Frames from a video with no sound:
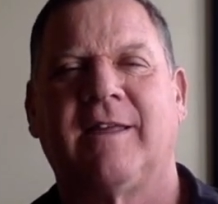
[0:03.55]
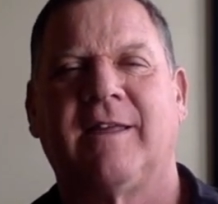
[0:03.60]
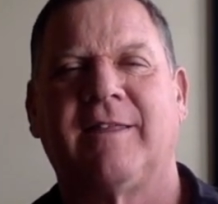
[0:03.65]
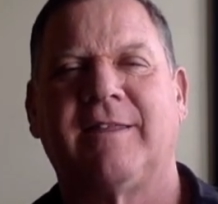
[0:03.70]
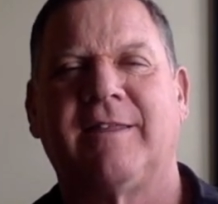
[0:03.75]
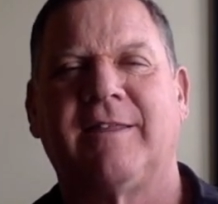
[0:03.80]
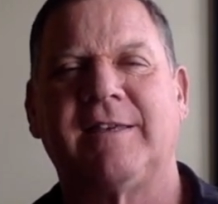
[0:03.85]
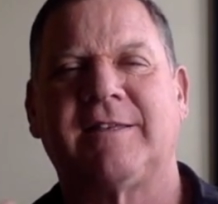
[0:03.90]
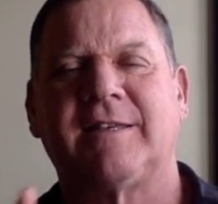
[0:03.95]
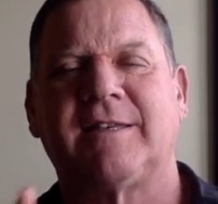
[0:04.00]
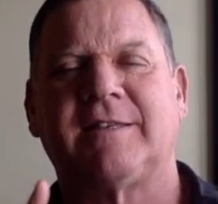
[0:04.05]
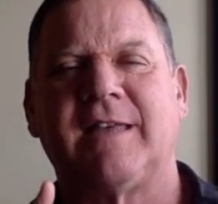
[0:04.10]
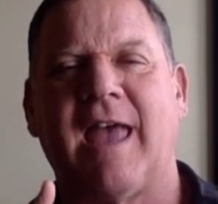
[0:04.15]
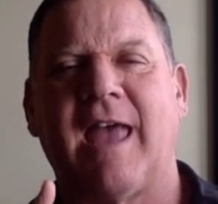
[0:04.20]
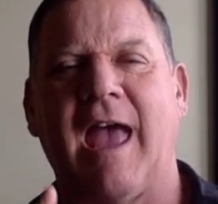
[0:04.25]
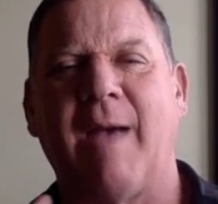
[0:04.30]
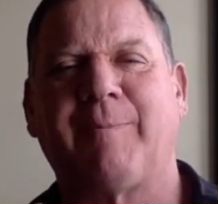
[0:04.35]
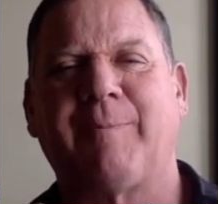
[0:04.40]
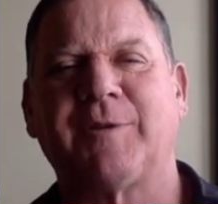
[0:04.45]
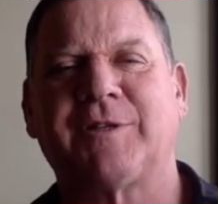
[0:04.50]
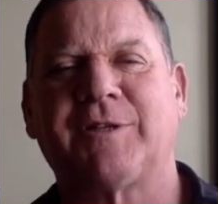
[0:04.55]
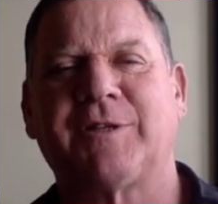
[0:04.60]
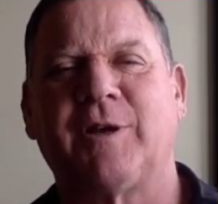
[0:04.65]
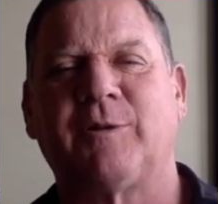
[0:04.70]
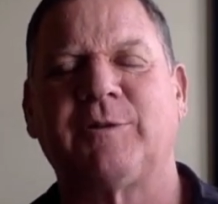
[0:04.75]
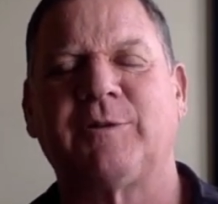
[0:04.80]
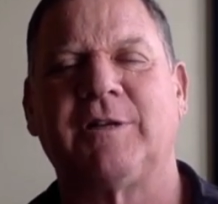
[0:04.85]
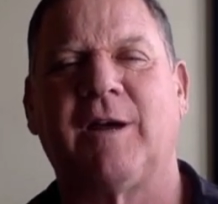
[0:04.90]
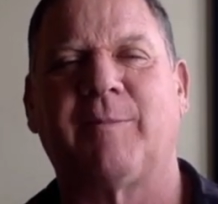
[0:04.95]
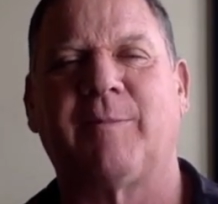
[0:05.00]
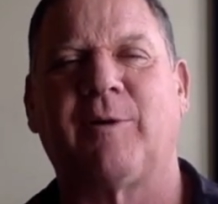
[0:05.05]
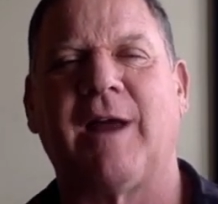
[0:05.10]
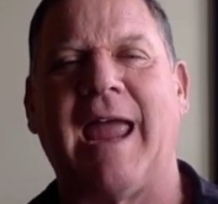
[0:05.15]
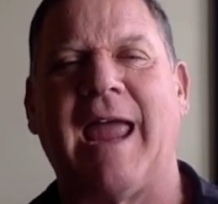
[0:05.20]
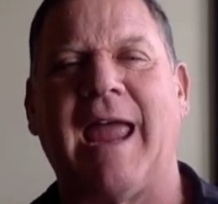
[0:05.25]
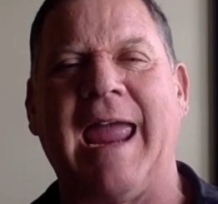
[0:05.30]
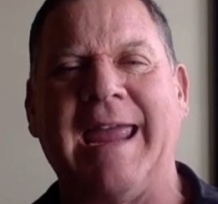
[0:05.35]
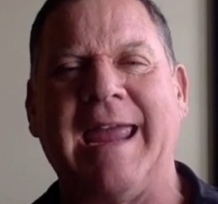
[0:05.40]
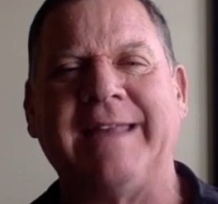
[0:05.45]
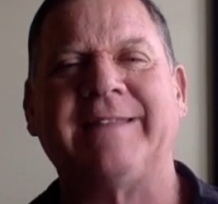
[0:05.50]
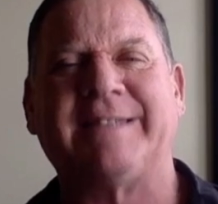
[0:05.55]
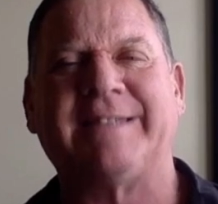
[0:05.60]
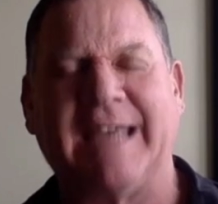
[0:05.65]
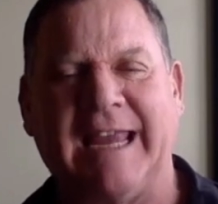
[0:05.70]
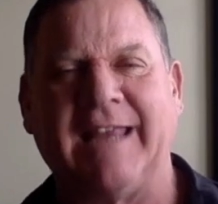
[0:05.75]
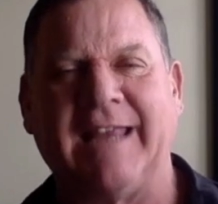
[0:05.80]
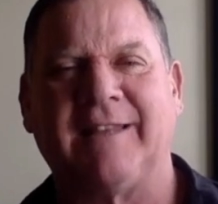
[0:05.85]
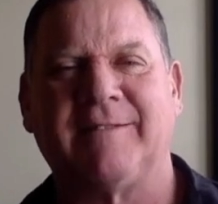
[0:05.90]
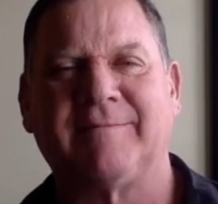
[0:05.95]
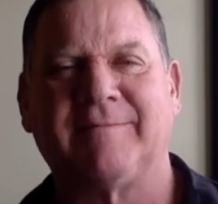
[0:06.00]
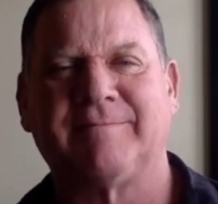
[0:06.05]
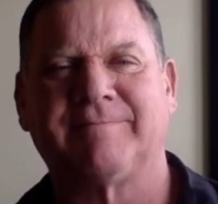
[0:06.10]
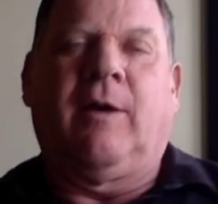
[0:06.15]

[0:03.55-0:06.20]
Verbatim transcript: This is episode number 18.